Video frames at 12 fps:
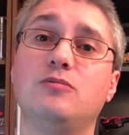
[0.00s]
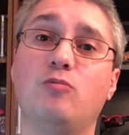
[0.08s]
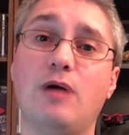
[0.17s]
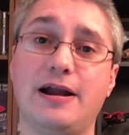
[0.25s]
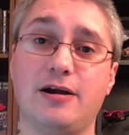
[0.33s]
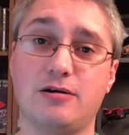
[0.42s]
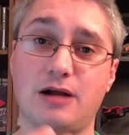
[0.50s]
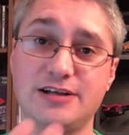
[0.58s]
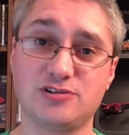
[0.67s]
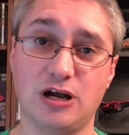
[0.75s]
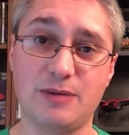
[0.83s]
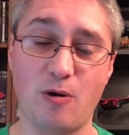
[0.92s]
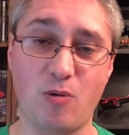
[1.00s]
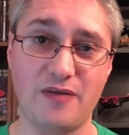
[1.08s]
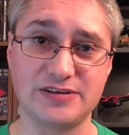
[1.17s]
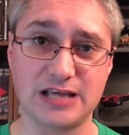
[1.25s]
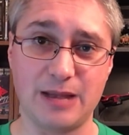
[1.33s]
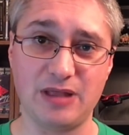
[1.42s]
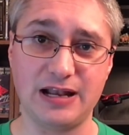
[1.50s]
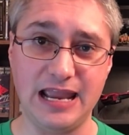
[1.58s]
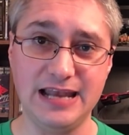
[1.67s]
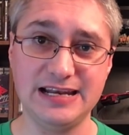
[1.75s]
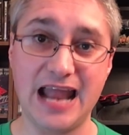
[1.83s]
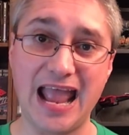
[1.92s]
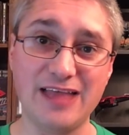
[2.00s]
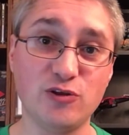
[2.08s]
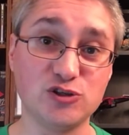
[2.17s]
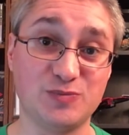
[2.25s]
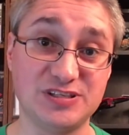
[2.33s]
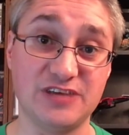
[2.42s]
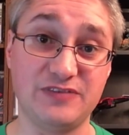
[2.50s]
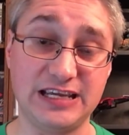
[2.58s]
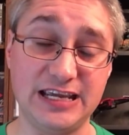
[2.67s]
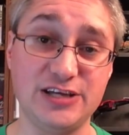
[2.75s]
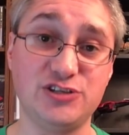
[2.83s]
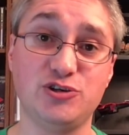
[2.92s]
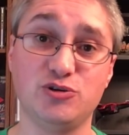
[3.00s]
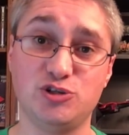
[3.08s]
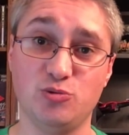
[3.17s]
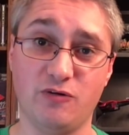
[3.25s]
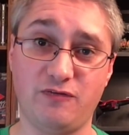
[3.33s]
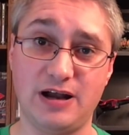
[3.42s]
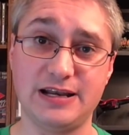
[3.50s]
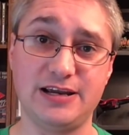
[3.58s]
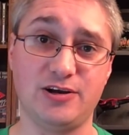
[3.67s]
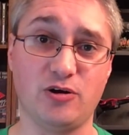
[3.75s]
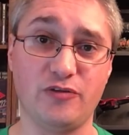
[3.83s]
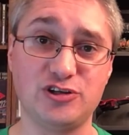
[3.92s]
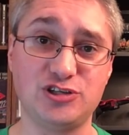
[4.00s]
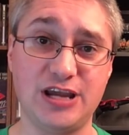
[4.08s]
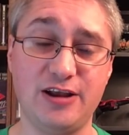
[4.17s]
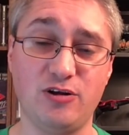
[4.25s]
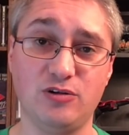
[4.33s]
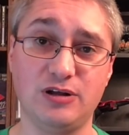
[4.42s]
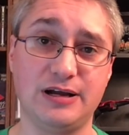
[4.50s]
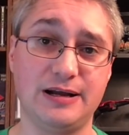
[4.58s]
where I talk about why the timeline ended and those specific issues, you will find it here on the channel.